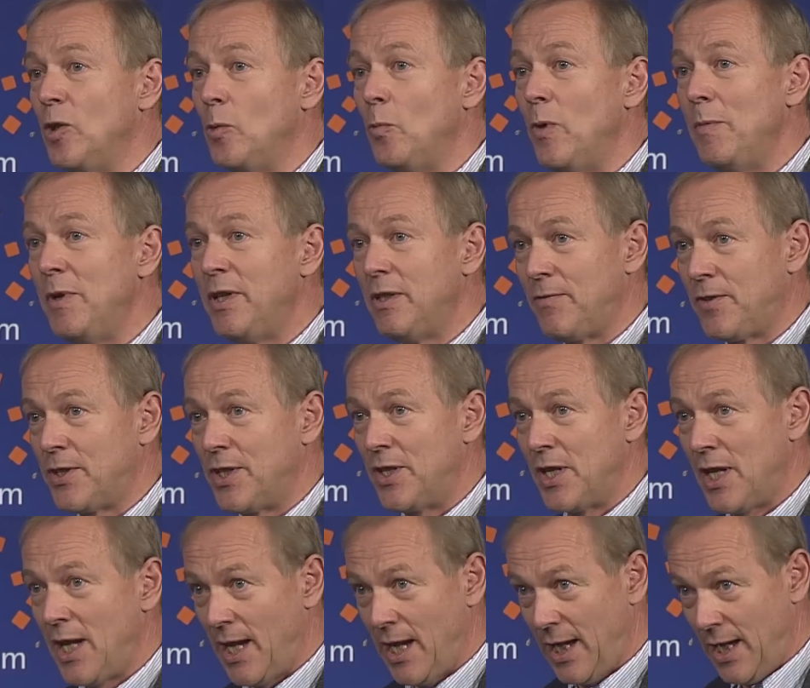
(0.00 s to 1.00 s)
the women of
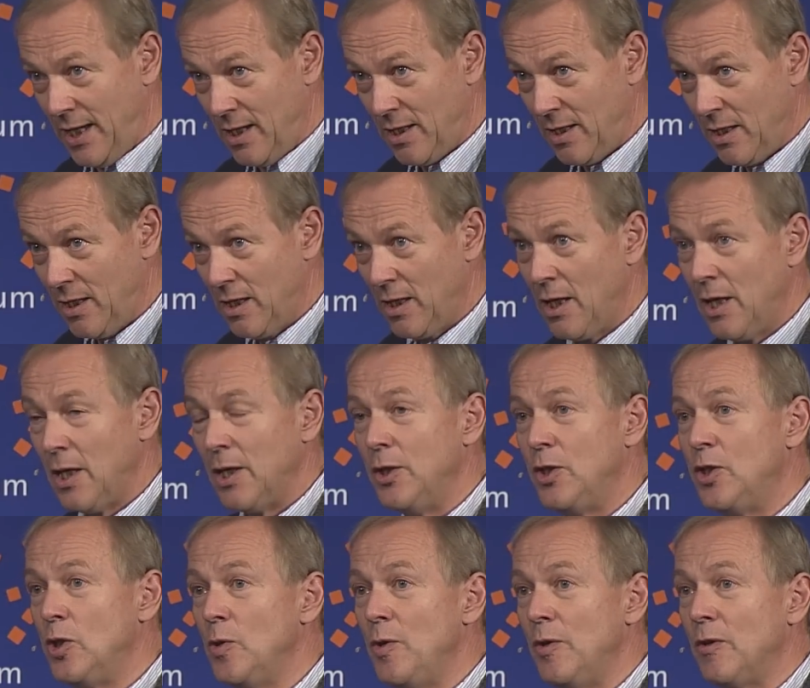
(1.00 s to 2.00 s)
today
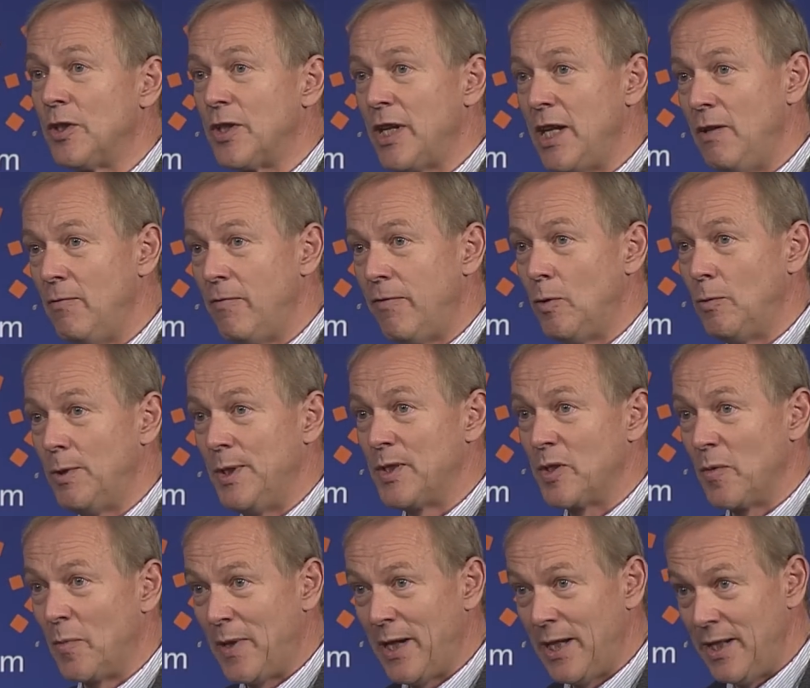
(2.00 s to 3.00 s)
do not
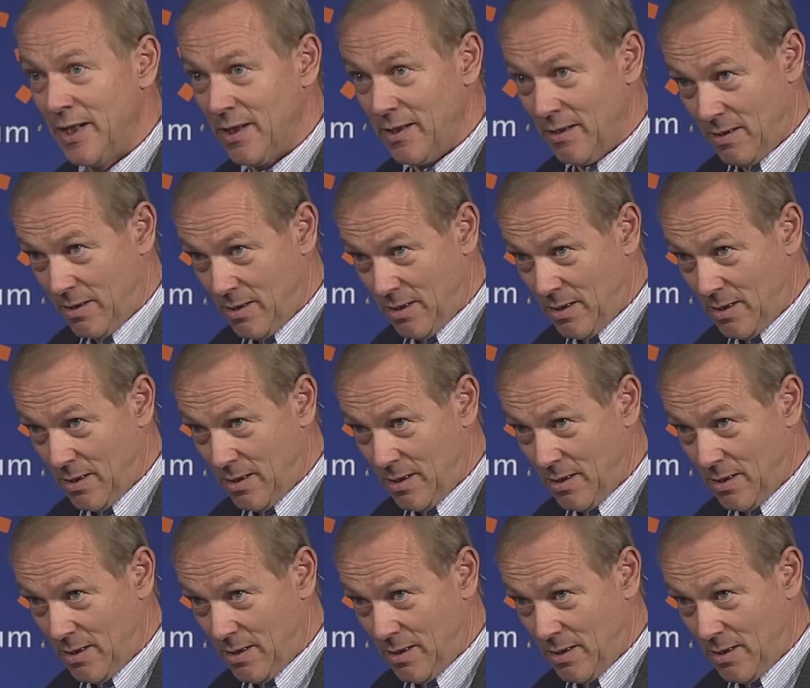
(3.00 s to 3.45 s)
influence opinion